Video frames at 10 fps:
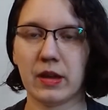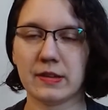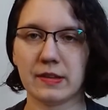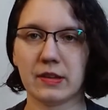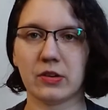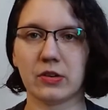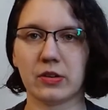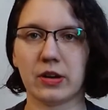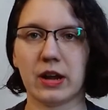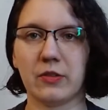as I said
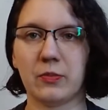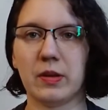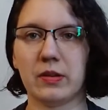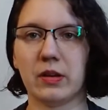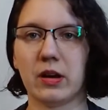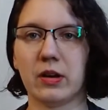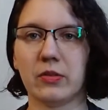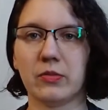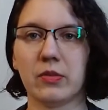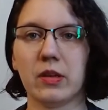earlier, I have been
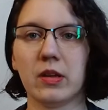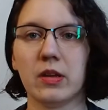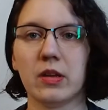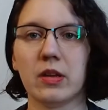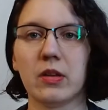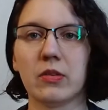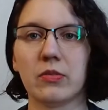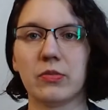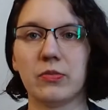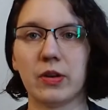
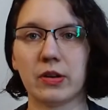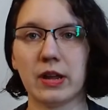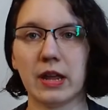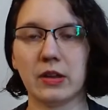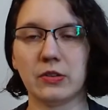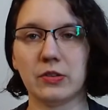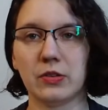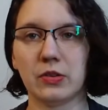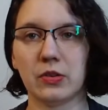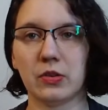very
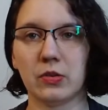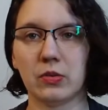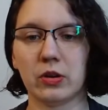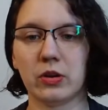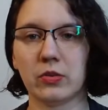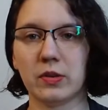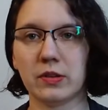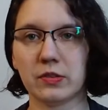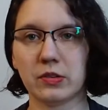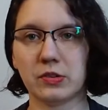into
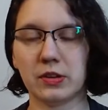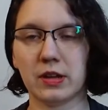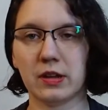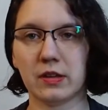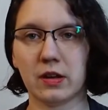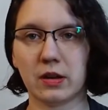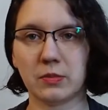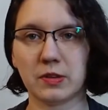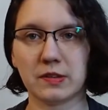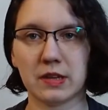researching
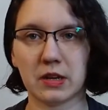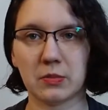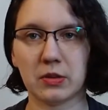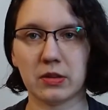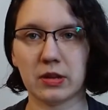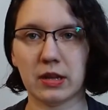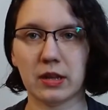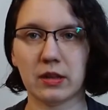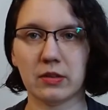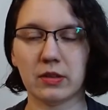
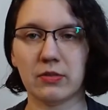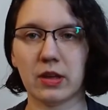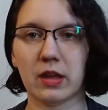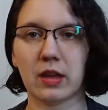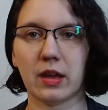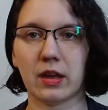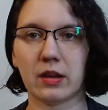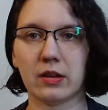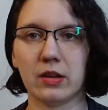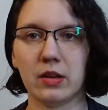sustainability living
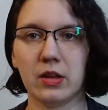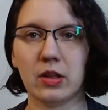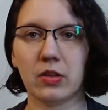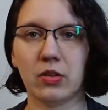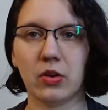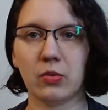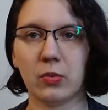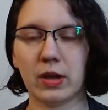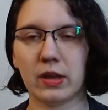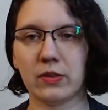and low
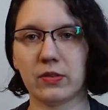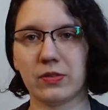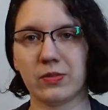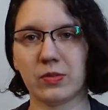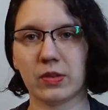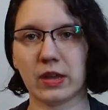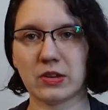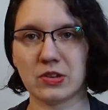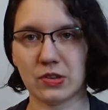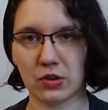waste
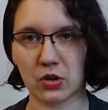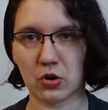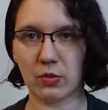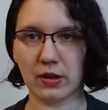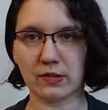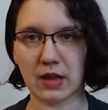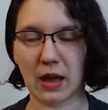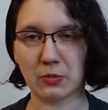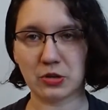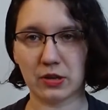/ zero waste
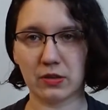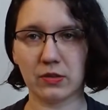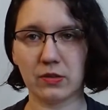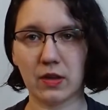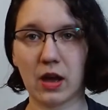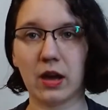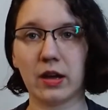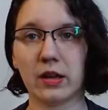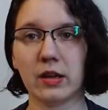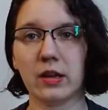options
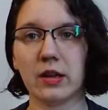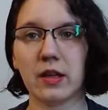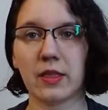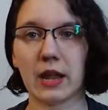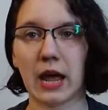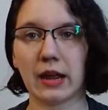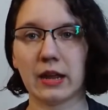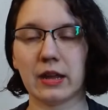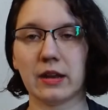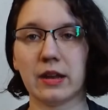that I
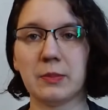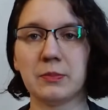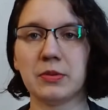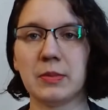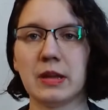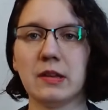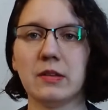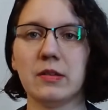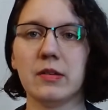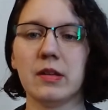can implement.